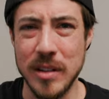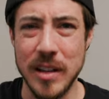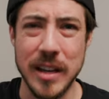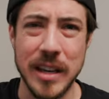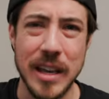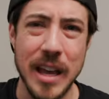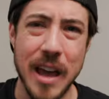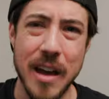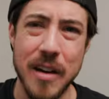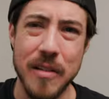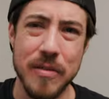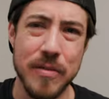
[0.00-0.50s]

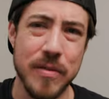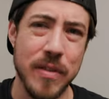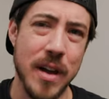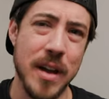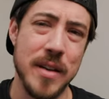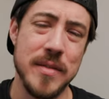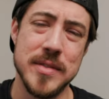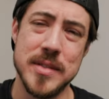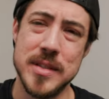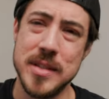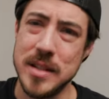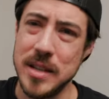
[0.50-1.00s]
like
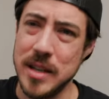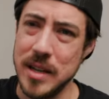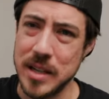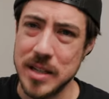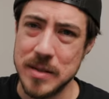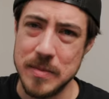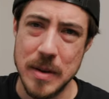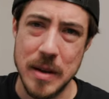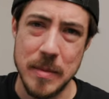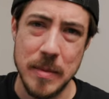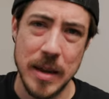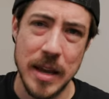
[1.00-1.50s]

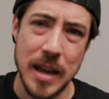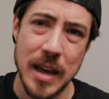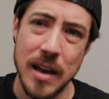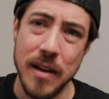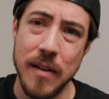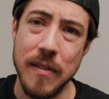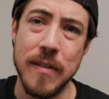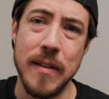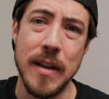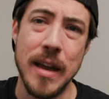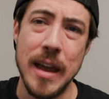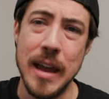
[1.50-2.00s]
f5.6, maybe
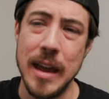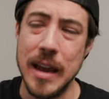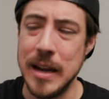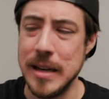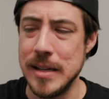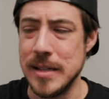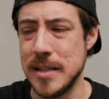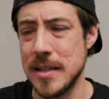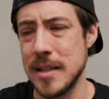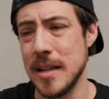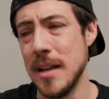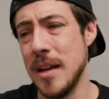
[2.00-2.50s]

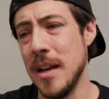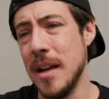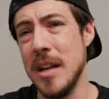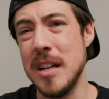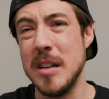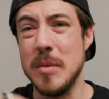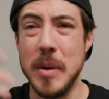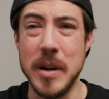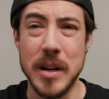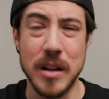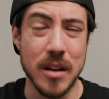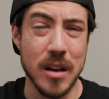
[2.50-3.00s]
f8,
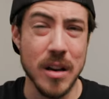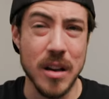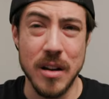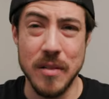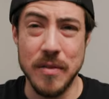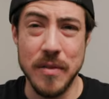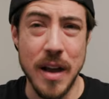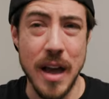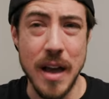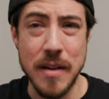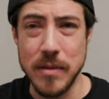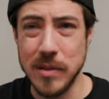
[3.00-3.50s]
depending on
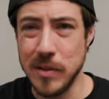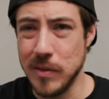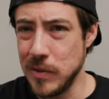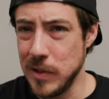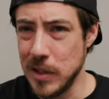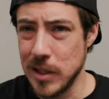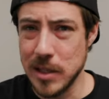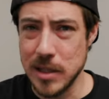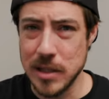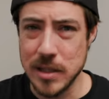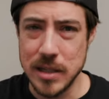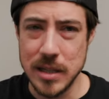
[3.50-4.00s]
if I have a
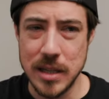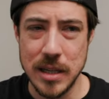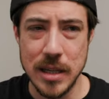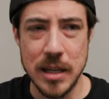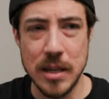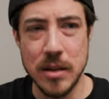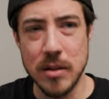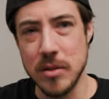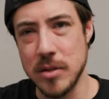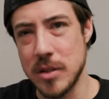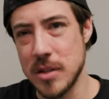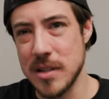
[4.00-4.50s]

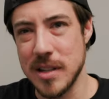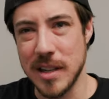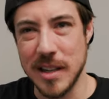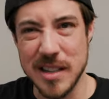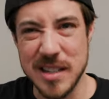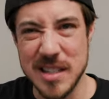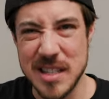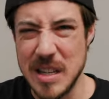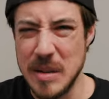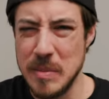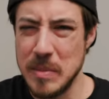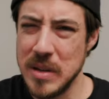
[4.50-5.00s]
VND or just like a
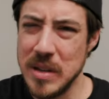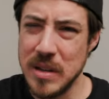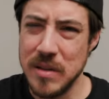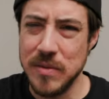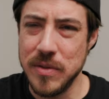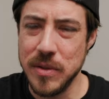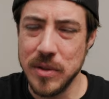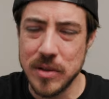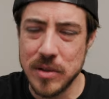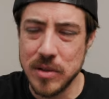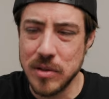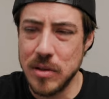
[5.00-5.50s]
CP
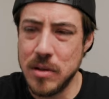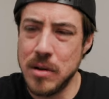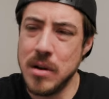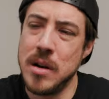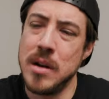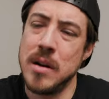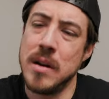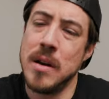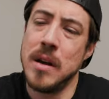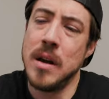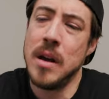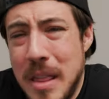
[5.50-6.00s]
filter
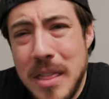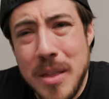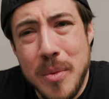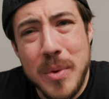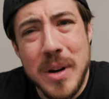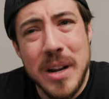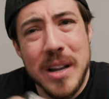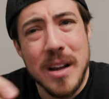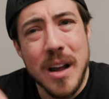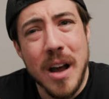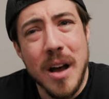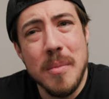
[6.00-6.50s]
on. And then
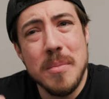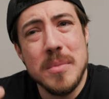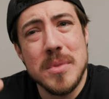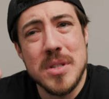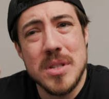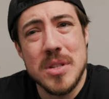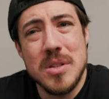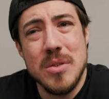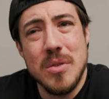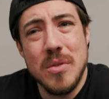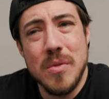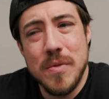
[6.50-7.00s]
when it comes
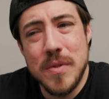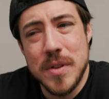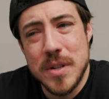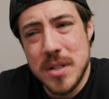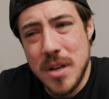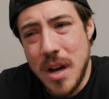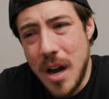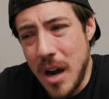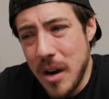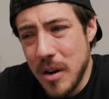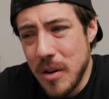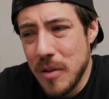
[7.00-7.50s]
to
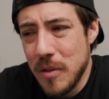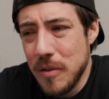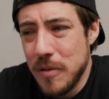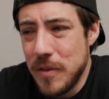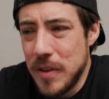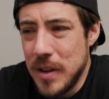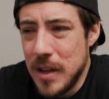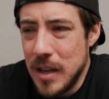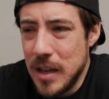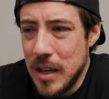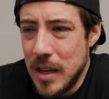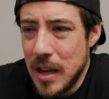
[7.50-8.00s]

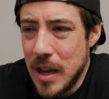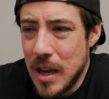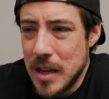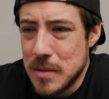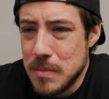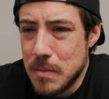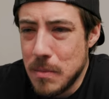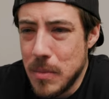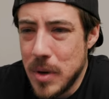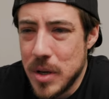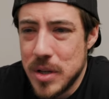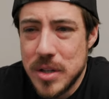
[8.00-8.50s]
photography, as
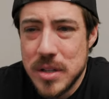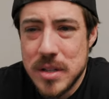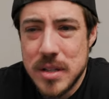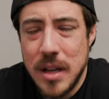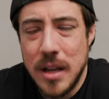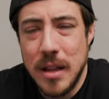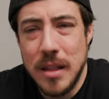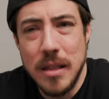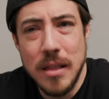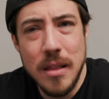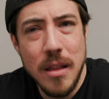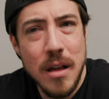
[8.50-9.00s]
much as
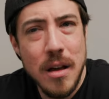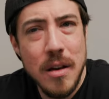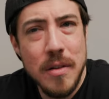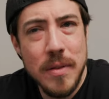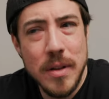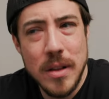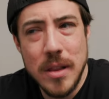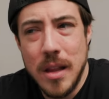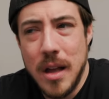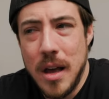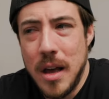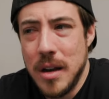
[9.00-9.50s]
I love a
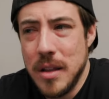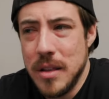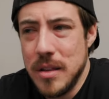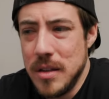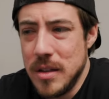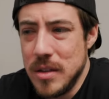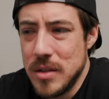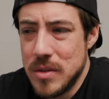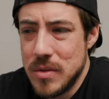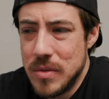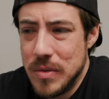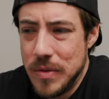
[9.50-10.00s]
lot of
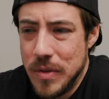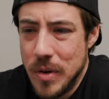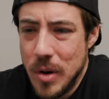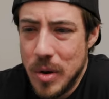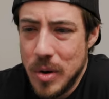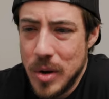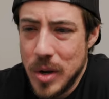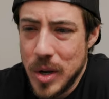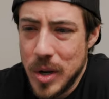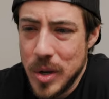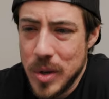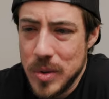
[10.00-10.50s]
these
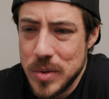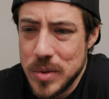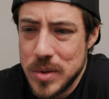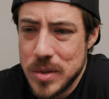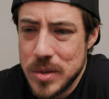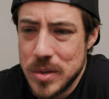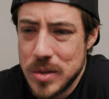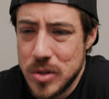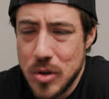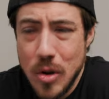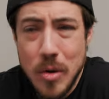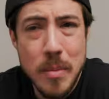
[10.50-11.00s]

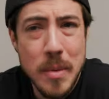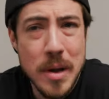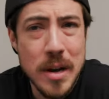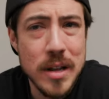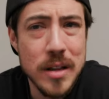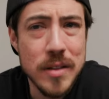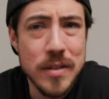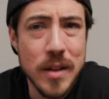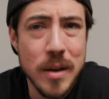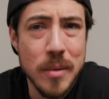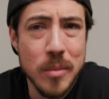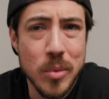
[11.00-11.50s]
photos, so many
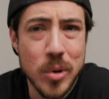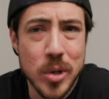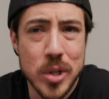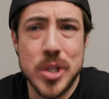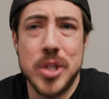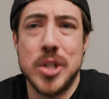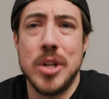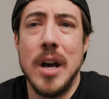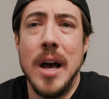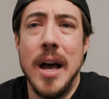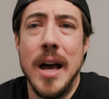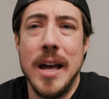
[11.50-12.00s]
of them were
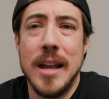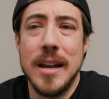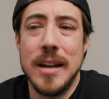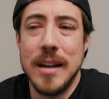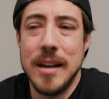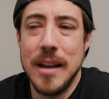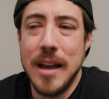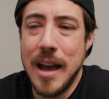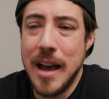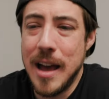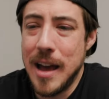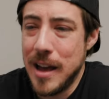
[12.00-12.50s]
shot
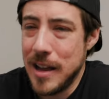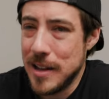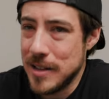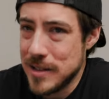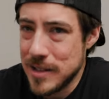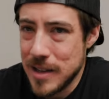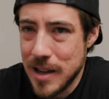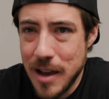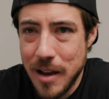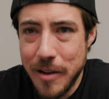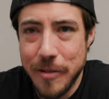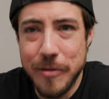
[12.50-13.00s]
at
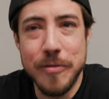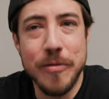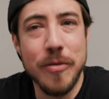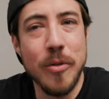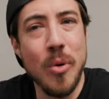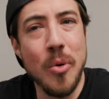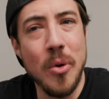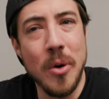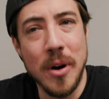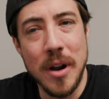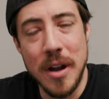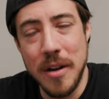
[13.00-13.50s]

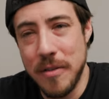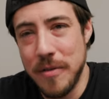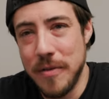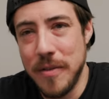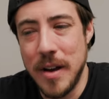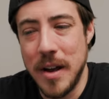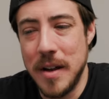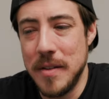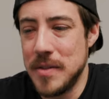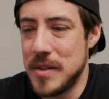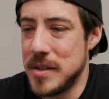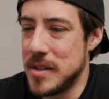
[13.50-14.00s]
f4,
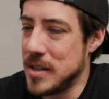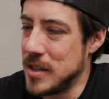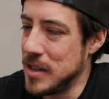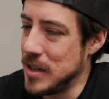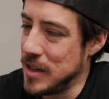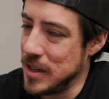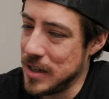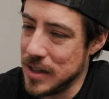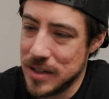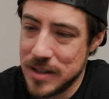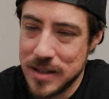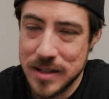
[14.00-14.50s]
f5,
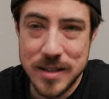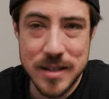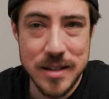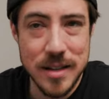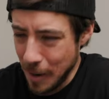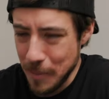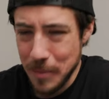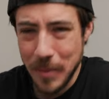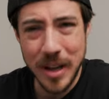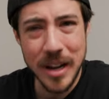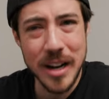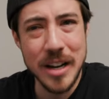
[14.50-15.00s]
6.
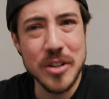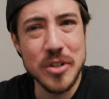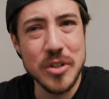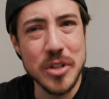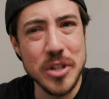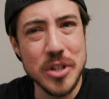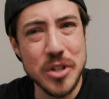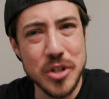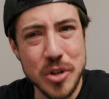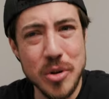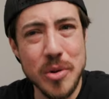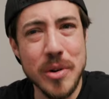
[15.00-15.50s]
I'm not actually
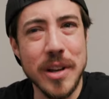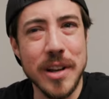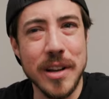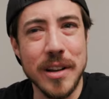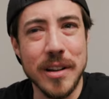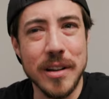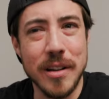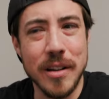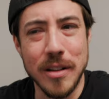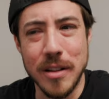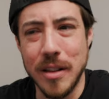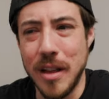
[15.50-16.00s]

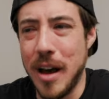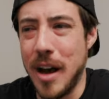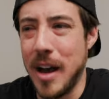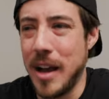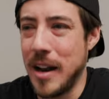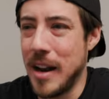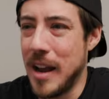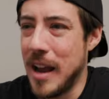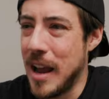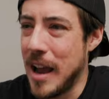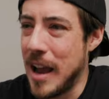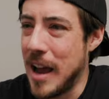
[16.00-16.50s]
shooting a lot
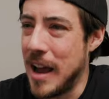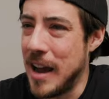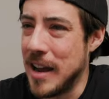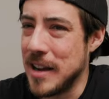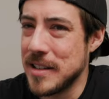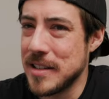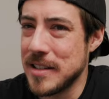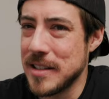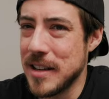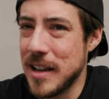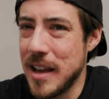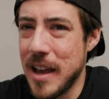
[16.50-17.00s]

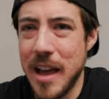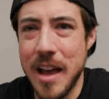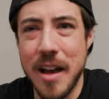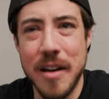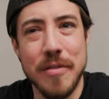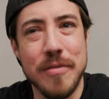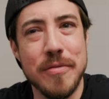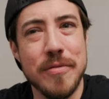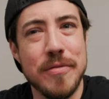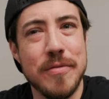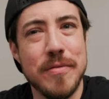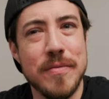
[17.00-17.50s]
at
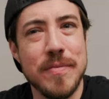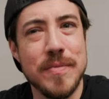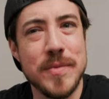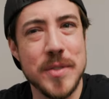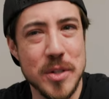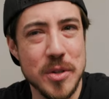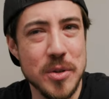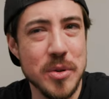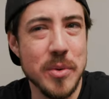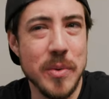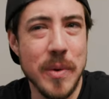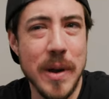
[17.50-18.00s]

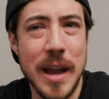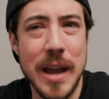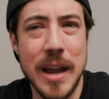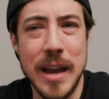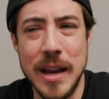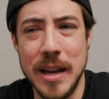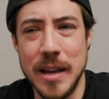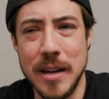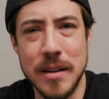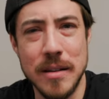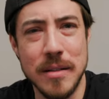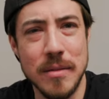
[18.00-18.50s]
f2,
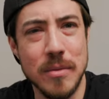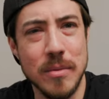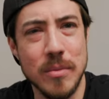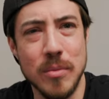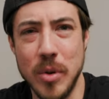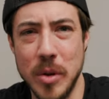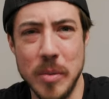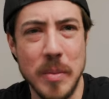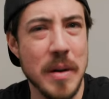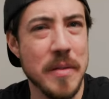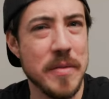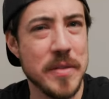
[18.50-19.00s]
8
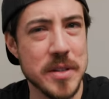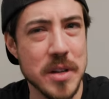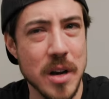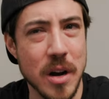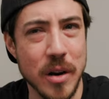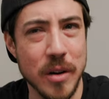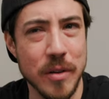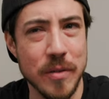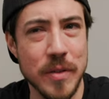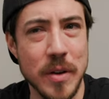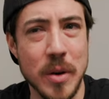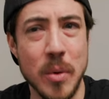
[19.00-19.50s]
with my
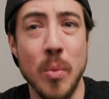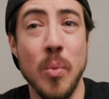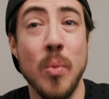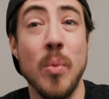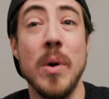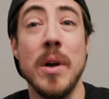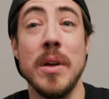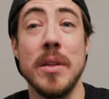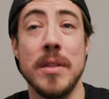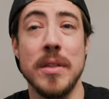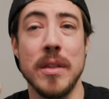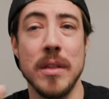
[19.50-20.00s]
photography
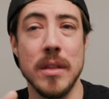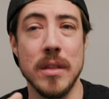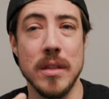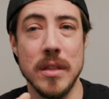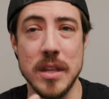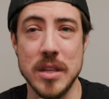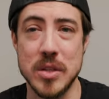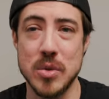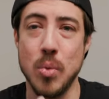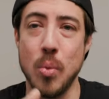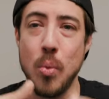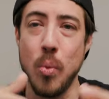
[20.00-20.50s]
with
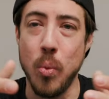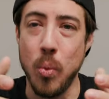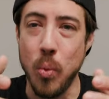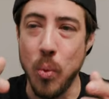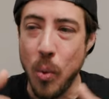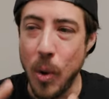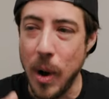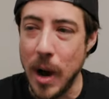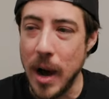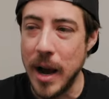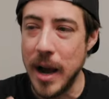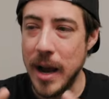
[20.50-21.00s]
this
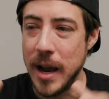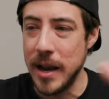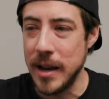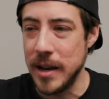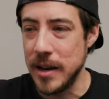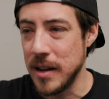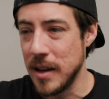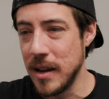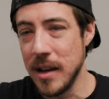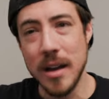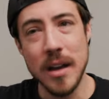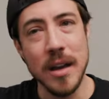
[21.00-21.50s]

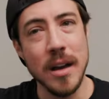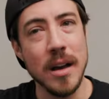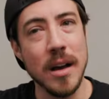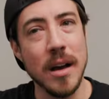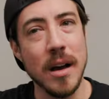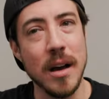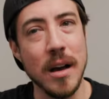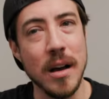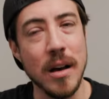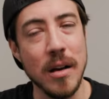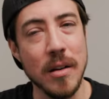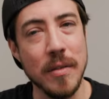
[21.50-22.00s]
wide
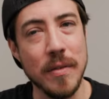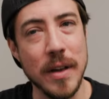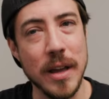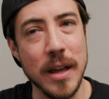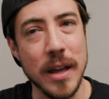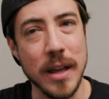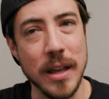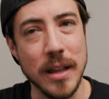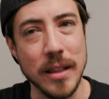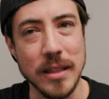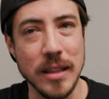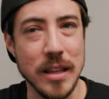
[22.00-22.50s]
of
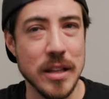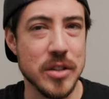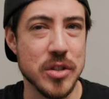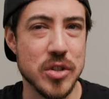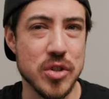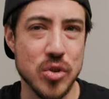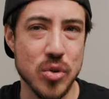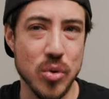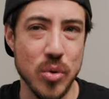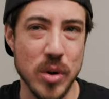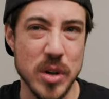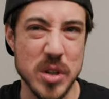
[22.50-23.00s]
a lens
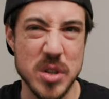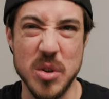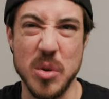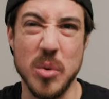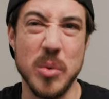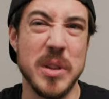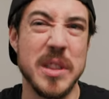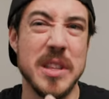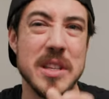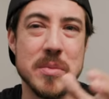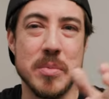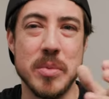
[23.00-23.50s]
choice or
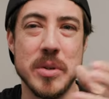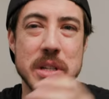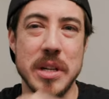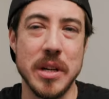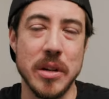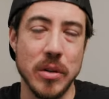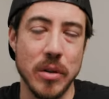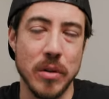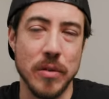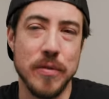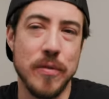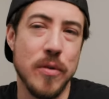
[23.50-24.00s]
with this
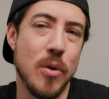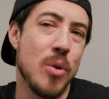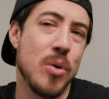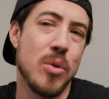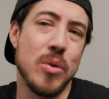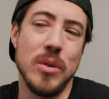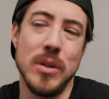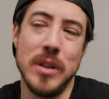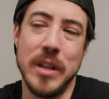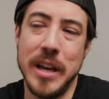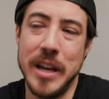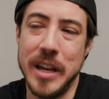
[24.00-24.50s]
particular
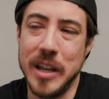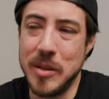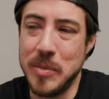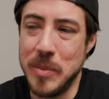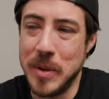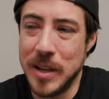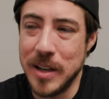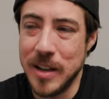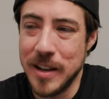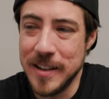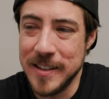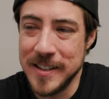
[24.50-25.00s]
focal length
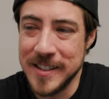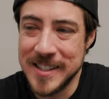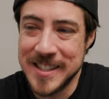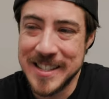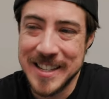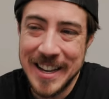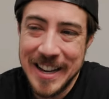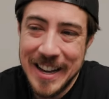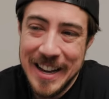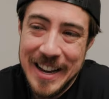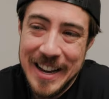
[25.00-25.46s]
because